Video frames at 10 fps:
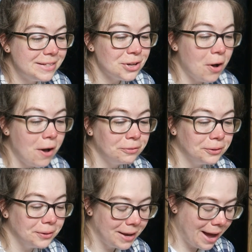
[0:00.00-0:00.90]
It's
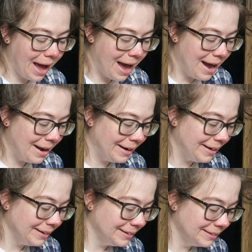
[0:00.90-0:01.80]
awful.
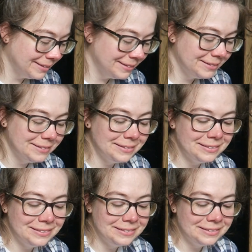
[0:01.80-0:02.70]
I
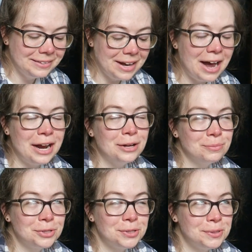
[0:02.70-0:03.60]

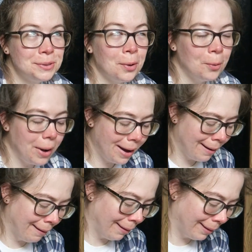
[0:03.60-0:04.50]
am so,
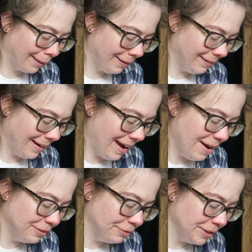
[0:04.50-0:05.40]
I
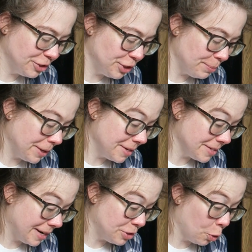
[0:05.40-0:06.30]
haven't finished it
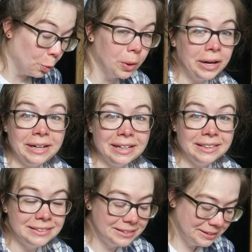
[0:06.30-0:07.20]
because I don't like
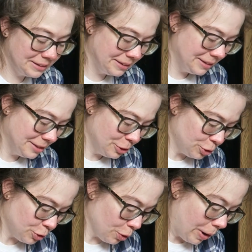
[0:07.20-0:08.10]
it.
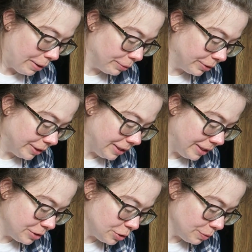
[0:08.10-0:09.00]
So I really
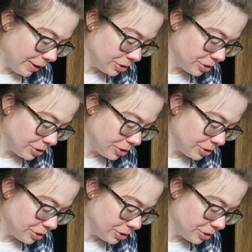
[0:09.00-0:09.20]
need to